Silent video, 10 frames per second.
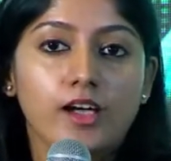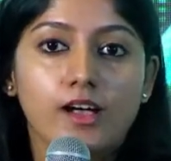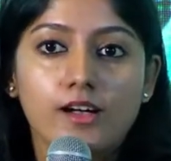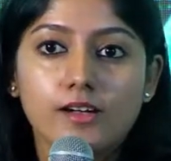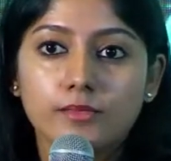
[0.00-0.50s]

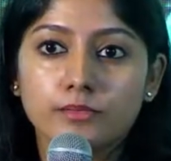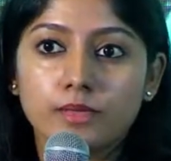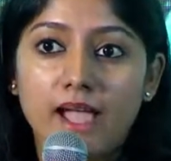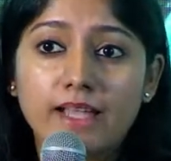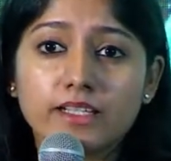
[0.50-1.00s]

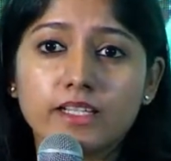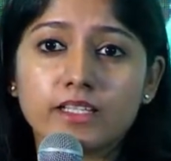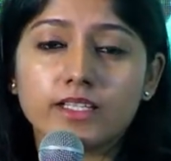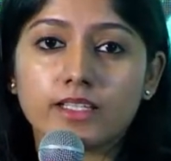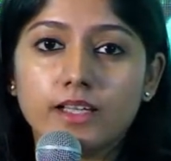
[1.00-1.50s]
And it
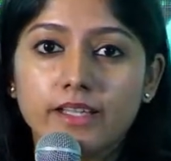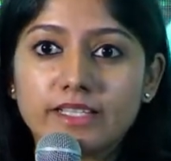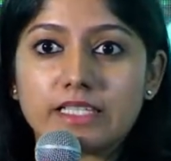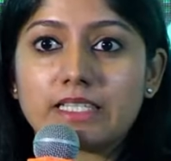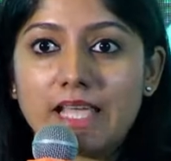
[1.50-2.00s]
is
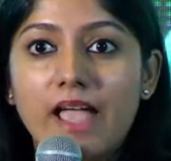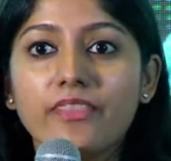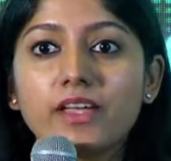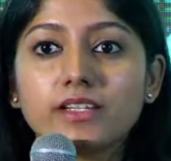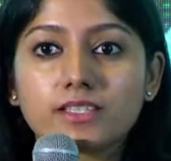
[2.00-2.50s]

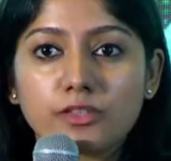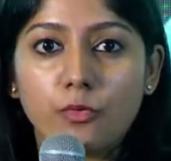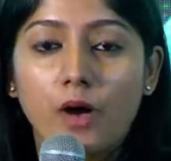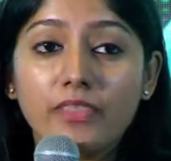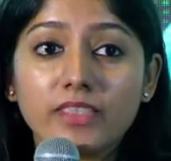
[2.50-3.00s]
sad that it's the
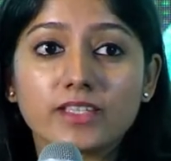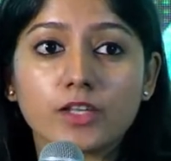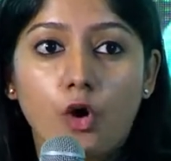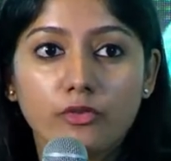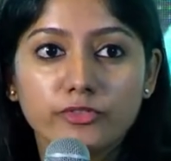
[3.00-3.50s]
one that's
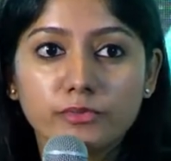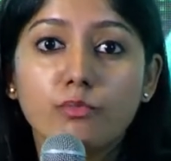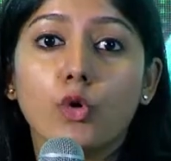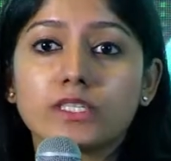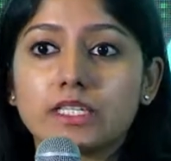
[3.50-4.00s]

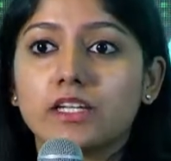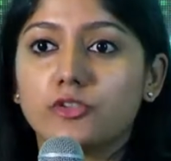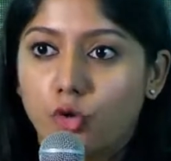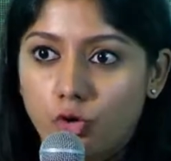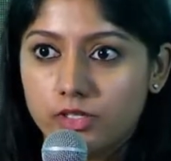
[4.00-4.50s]
often most
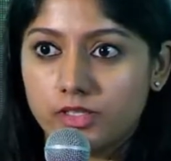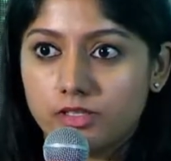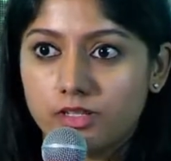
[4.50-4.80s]
ignored,